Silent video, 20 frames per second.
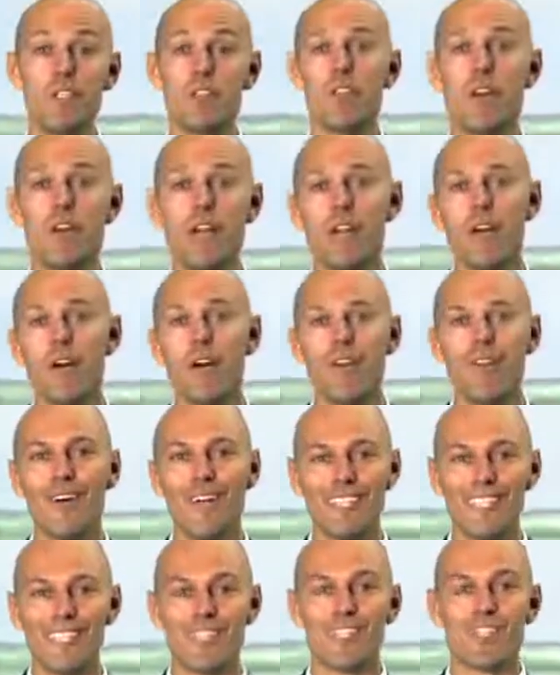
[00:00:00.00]
today know
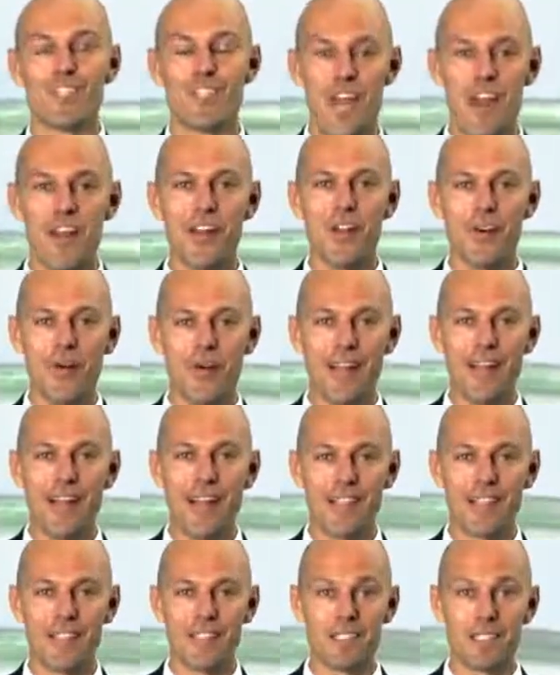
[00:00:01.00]
as technical
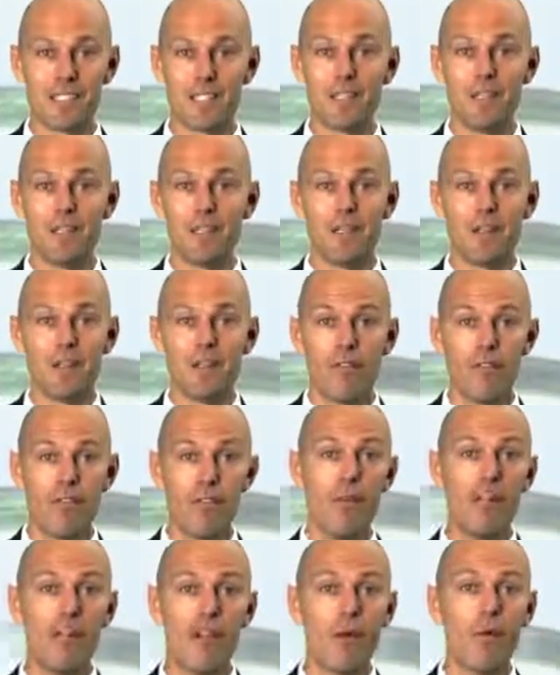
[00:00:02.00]
analysis, there
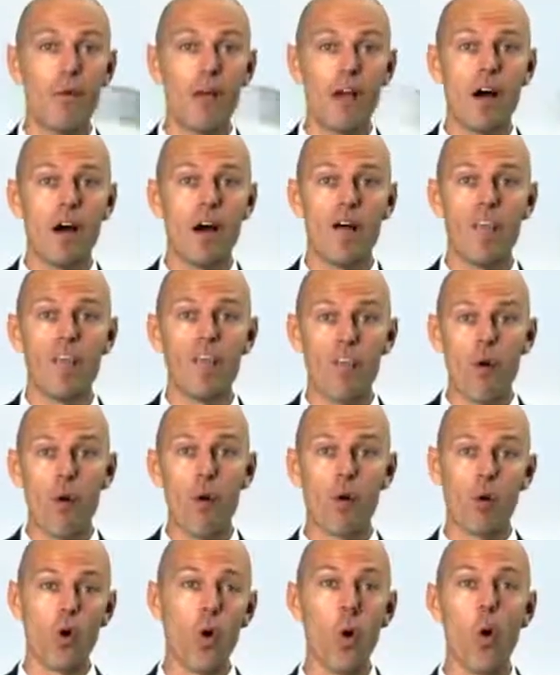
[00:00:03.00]
really only are
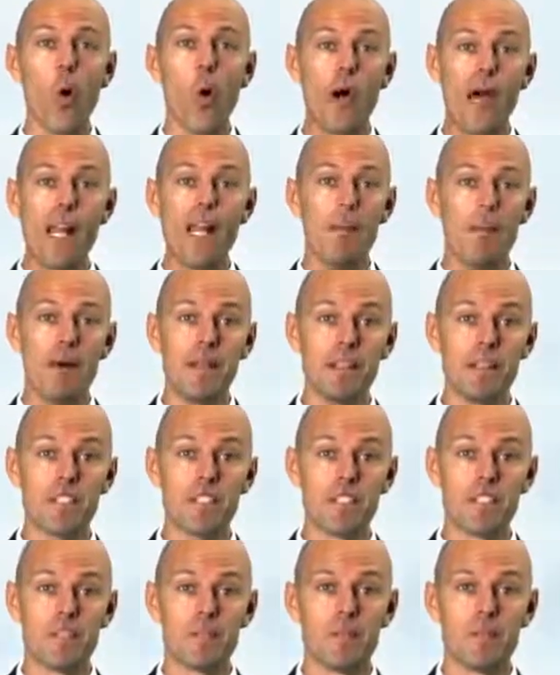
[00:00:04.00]
four core
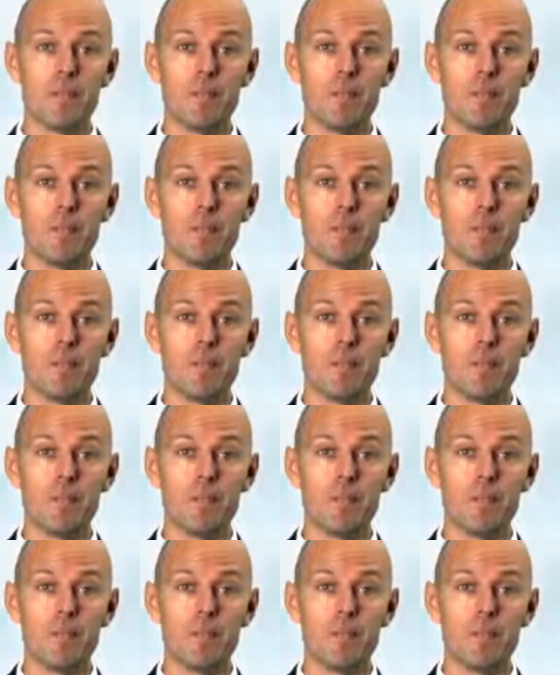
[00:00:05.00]
elements.